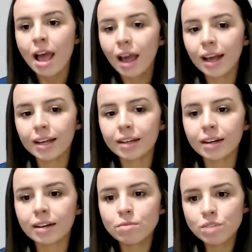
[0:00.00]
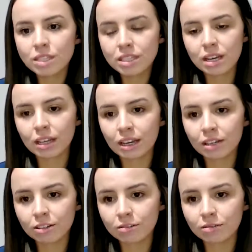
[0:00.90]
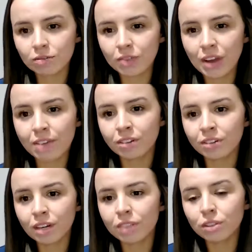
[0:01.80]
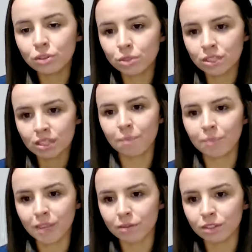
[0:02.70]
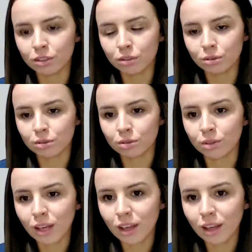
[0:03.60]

And I would say, like, never to stop, never to